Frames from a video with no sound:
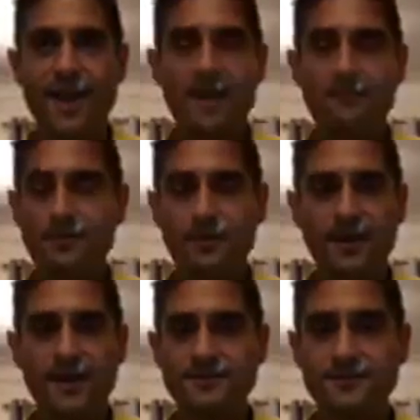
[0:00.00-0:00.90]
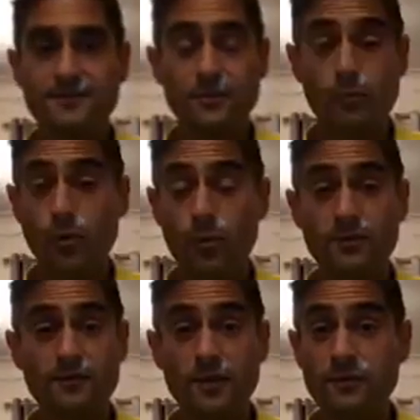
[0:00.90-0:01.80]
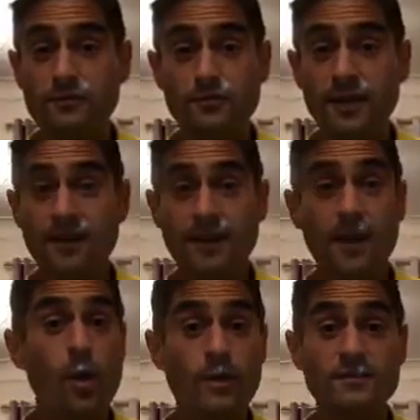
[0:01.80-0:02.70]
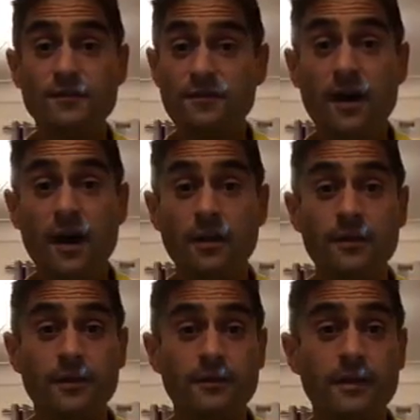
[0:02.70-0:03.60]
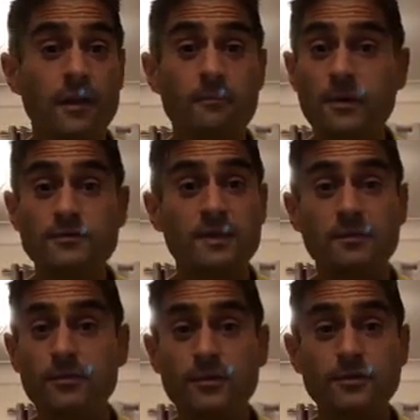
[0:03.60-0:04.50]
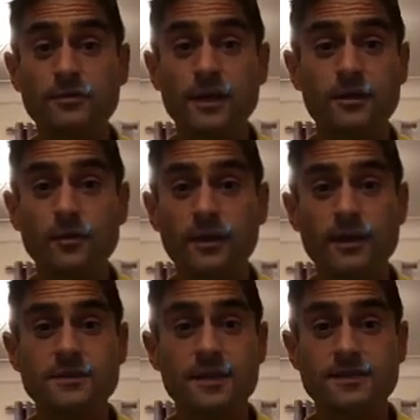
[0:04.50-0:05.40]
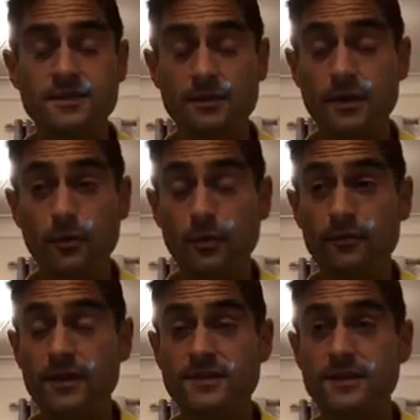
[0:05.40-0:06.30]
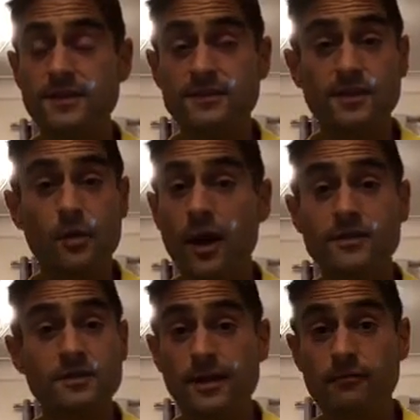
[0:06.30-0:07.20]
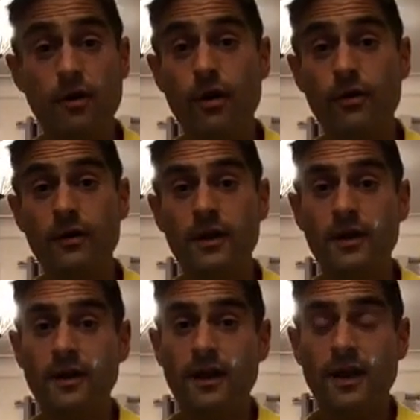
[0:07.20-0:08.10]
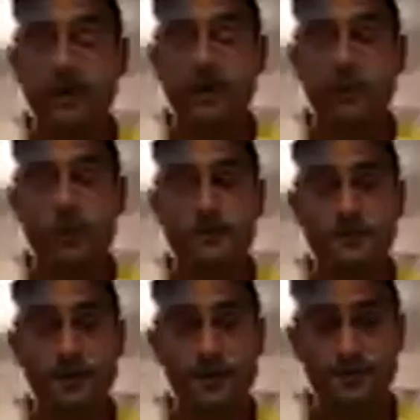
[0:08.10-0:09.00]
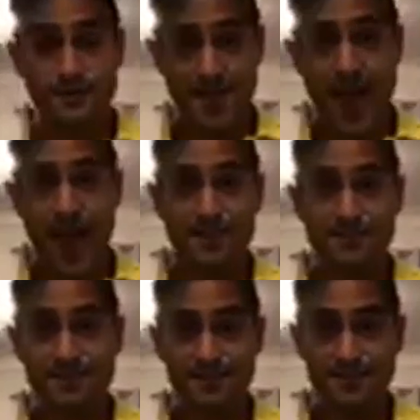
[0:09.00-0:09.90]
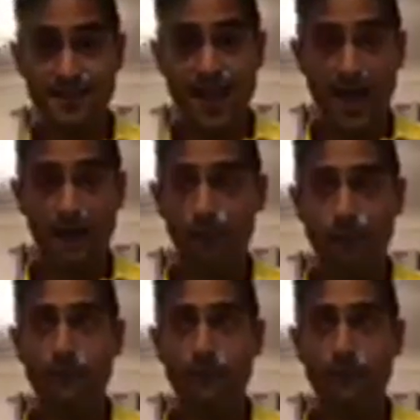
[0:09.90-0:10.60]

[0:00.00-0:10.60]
everyone had such a warped view of drinking. Oh, it's fun and most people can drink and not get addicted to it and all of this, and it's so utterly wrong. And I almost kind of just had to set out